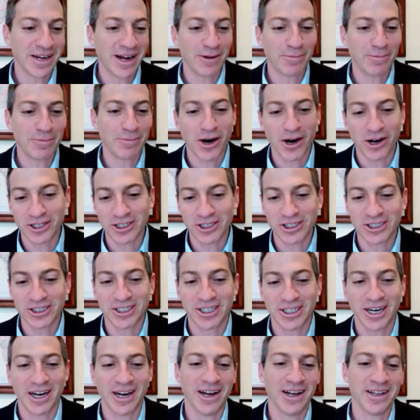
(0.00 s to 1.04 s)
now
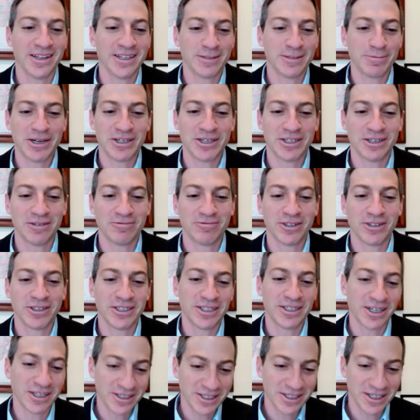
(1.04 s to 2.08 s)
March, and this patient really
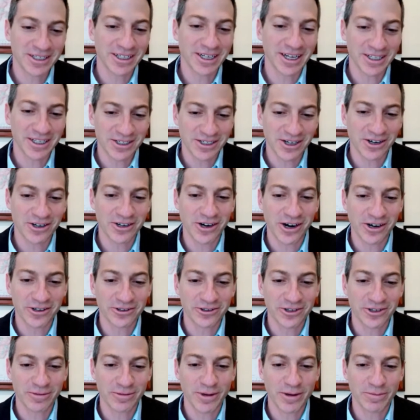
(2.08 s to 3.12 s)
does need to get started on
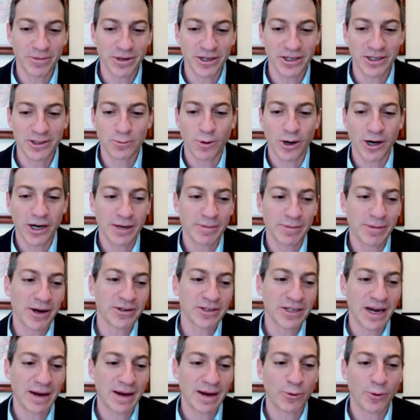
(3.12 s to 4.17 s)
treatment, but he's worried
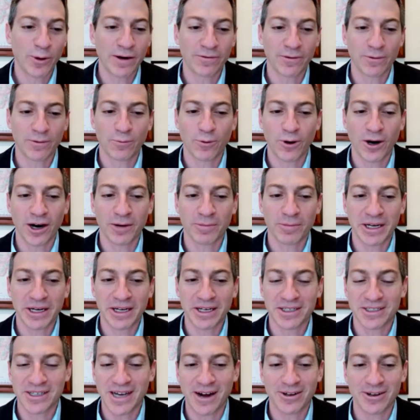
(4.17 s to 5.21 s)
about time away from work
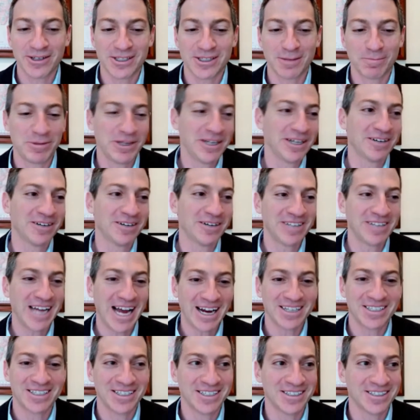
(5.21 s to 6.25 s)
because now it's the peak of
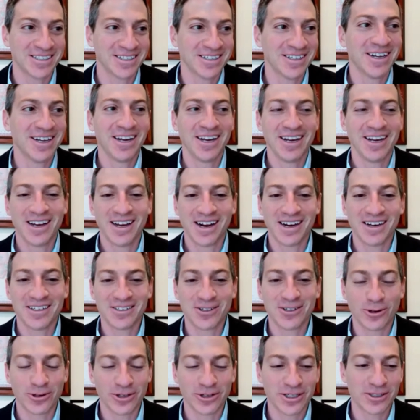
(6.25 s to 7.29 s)
tax season, and he's
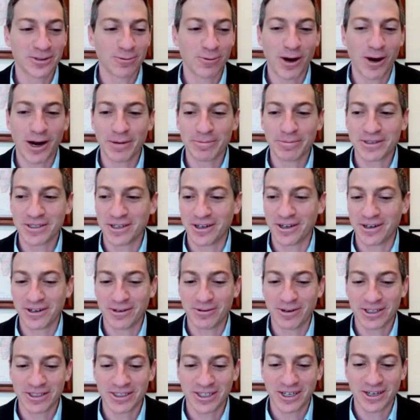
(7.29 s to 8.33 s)
totally swamped. So he
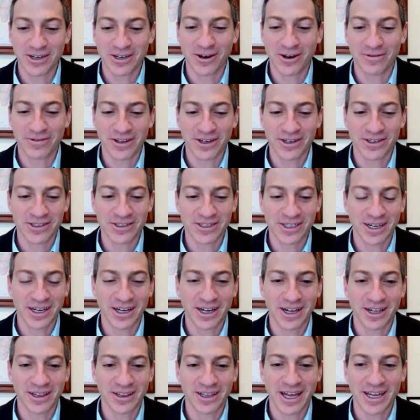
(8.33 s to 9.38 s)
wants to know if there's
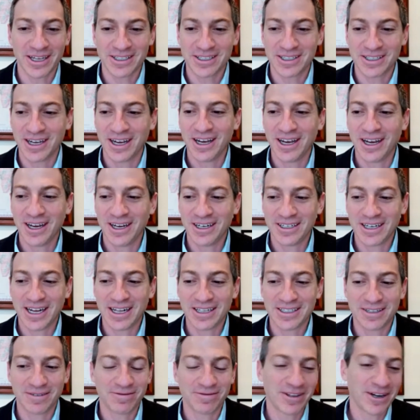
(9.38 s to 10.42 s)
a less
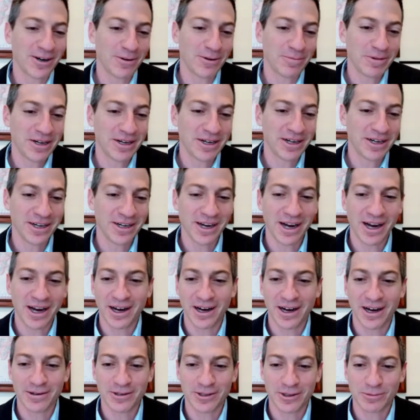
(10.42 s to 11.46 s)
intensive therapy
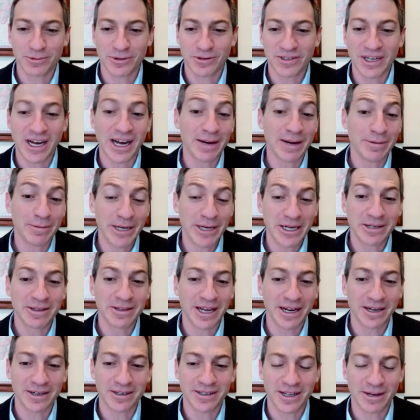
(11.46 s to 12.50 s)
in terms of timing
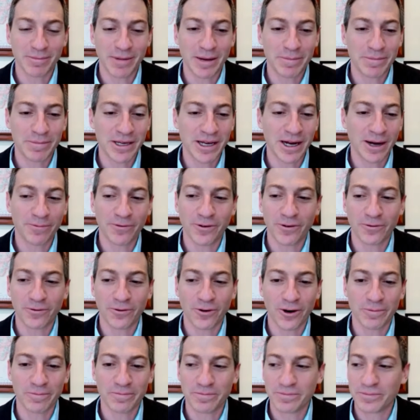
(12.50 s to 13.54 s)
that might be helpful
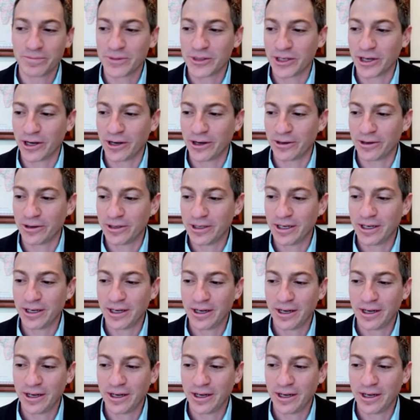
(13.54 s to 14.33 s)
for him. So